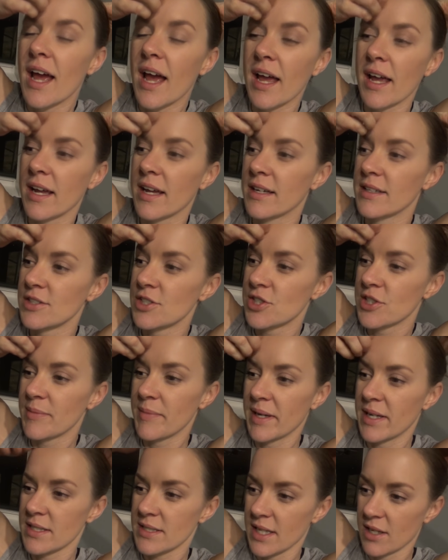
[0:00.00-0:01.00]
And she
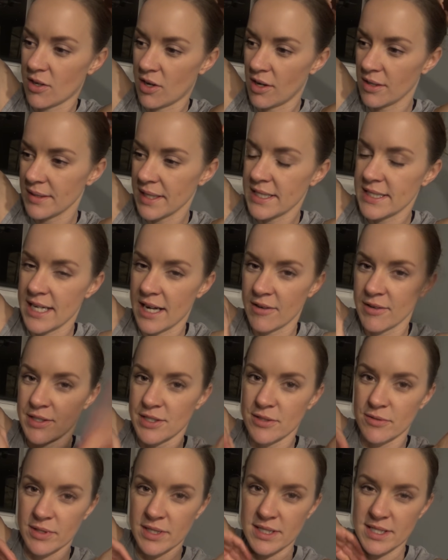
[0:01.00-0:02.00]
made us like all lay down
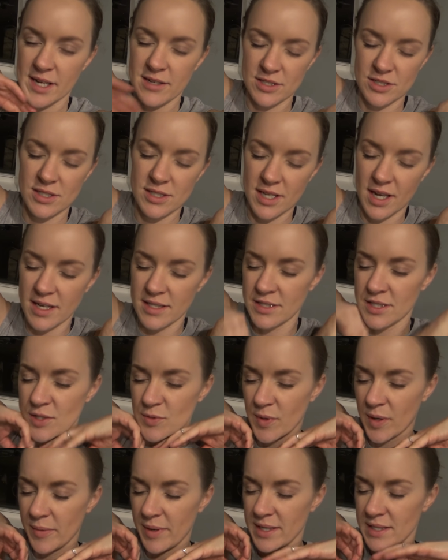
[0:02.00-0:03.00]
and do these
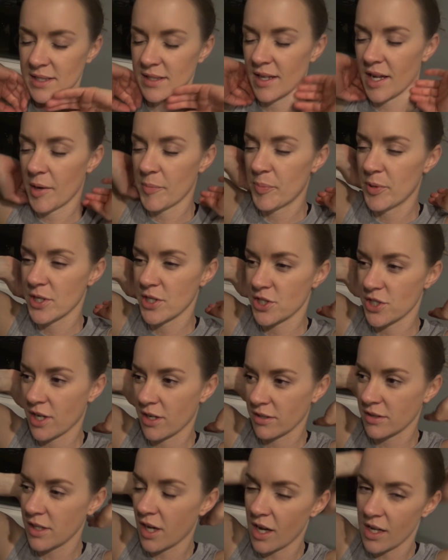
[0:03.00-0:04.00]
exercises where we had to like push
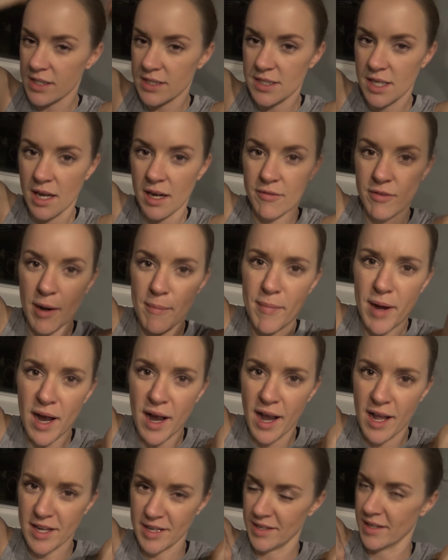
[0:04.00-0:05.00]
our thoughts out of our
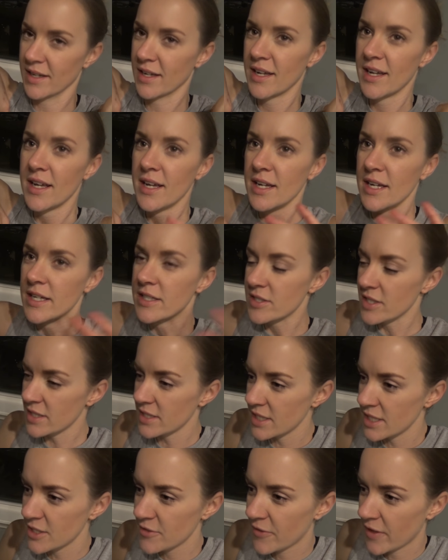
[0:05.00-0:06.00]
mind and
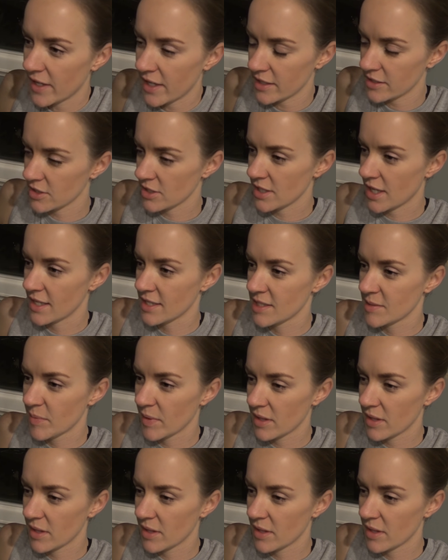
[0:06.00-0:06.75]
just these fun exercises.